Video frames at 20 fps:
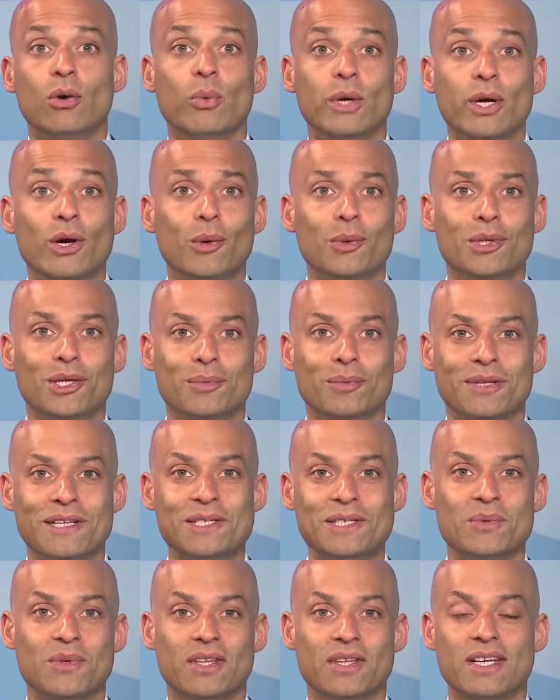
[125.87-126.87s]
We hope they're
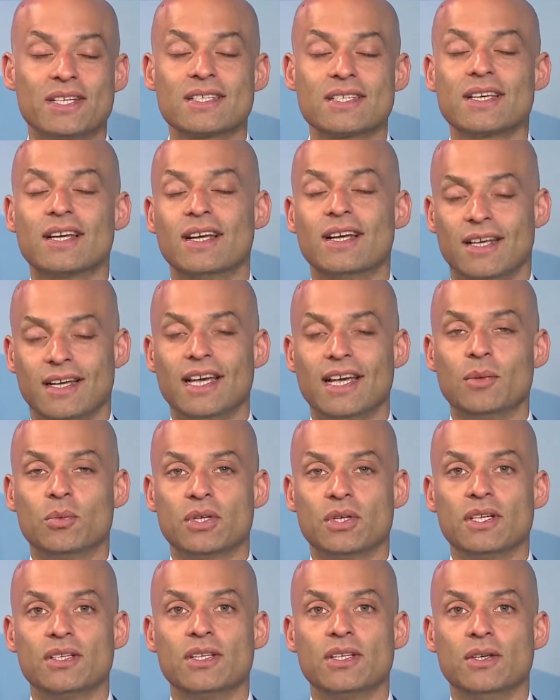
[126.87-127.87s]
pleased with us, and
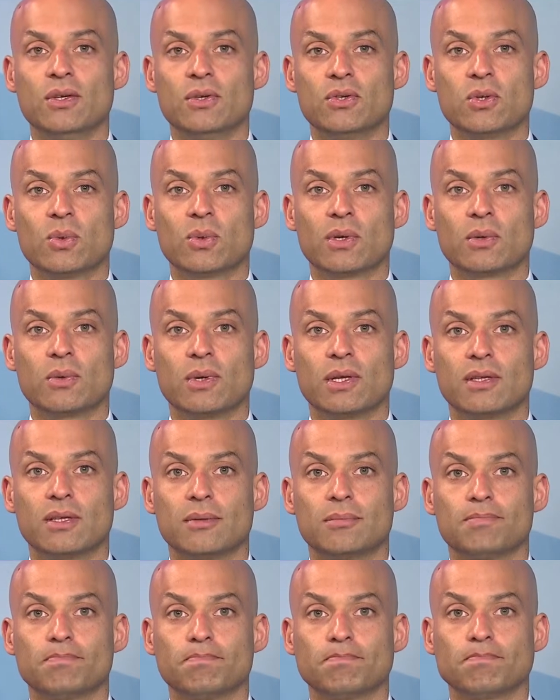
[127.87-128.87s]
we'll continue to work with
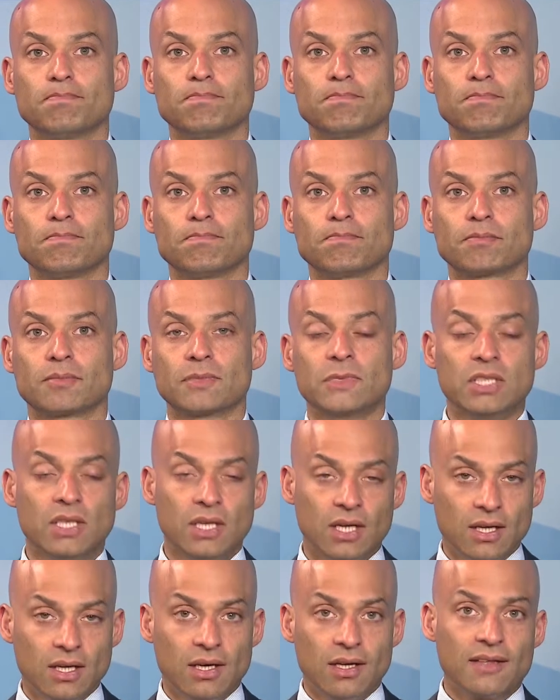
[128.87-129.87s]
them.
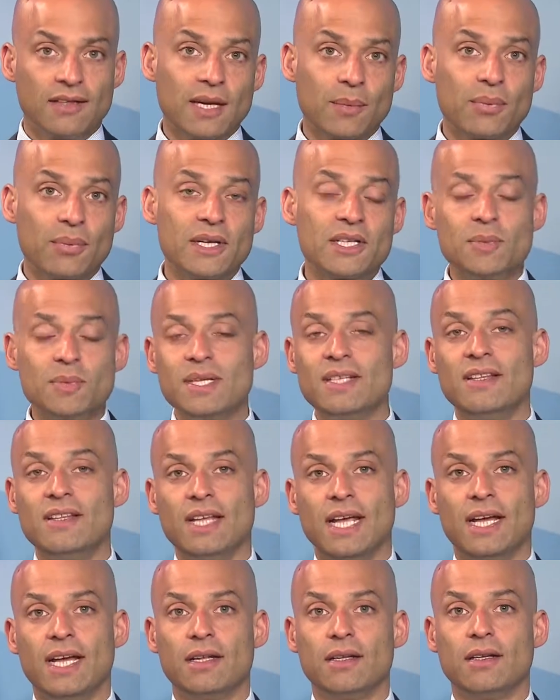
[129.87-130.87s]
That brings me to
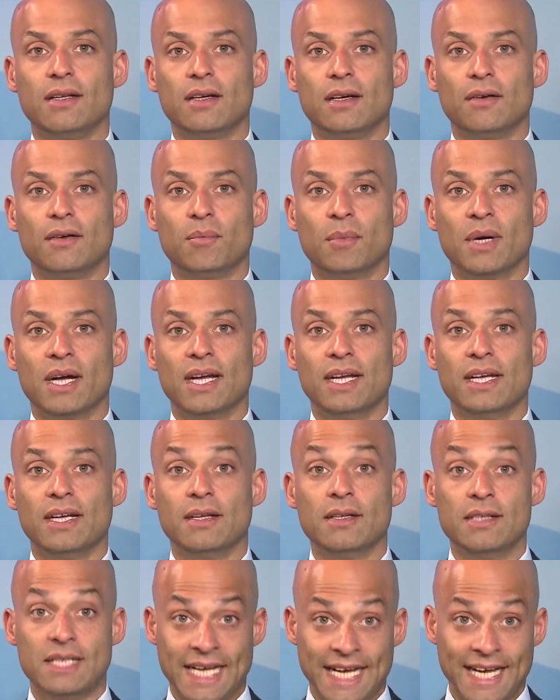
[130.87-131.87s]
the end of my
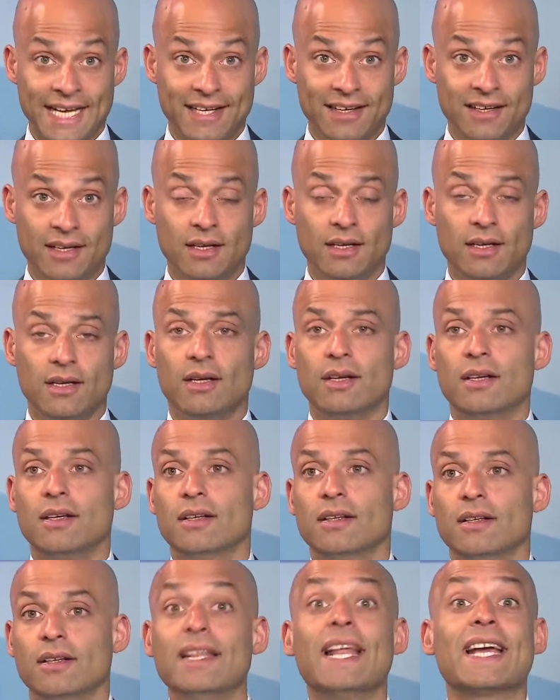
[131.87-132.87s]

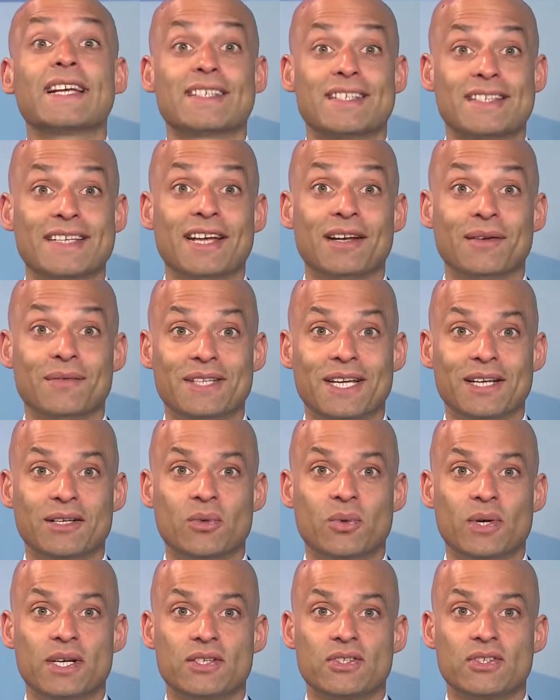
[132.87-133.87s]
next set of 10
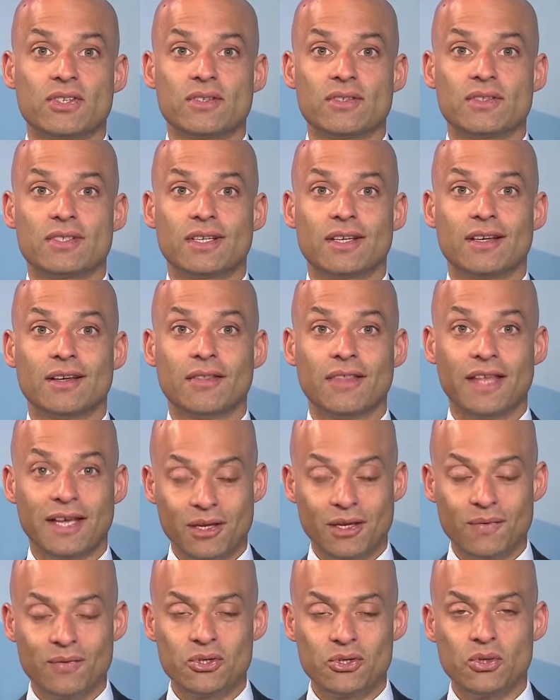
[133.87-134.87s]
questions.
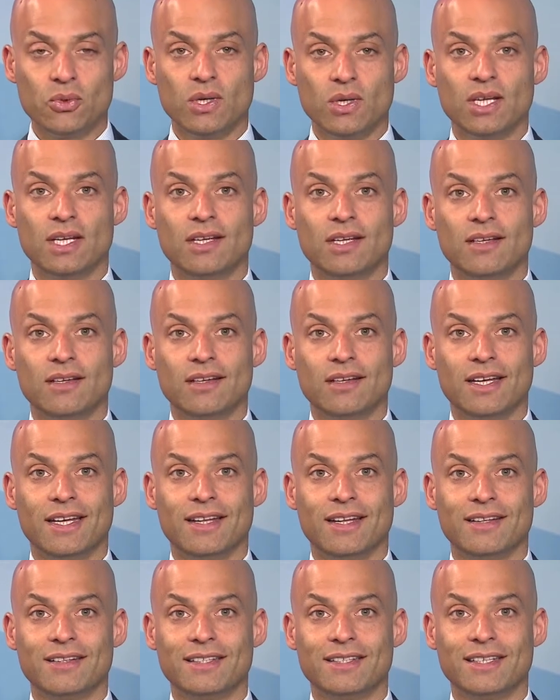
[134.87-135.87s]
Thank you for tuning in,
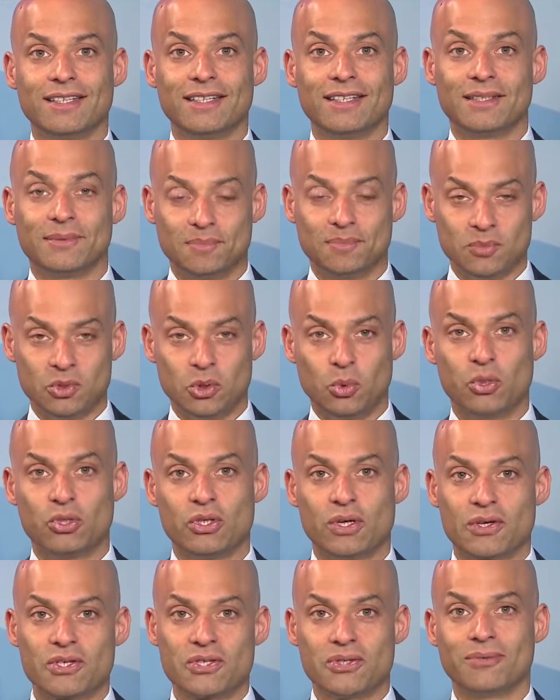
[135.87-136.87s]
and we'll
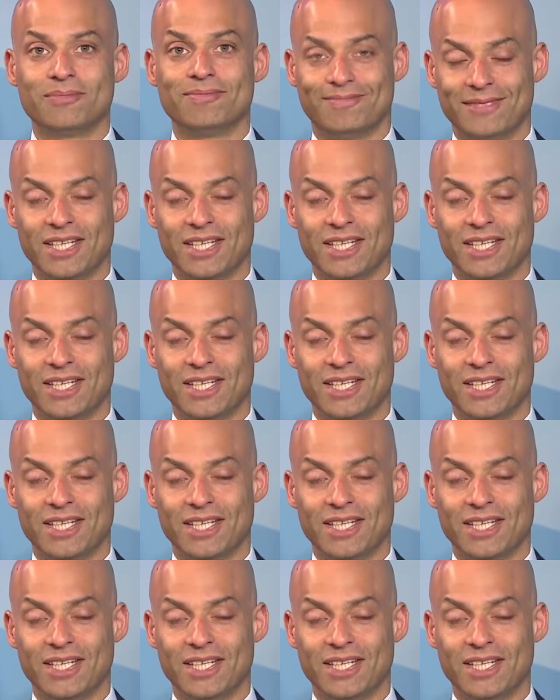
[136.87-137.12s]
talk soon.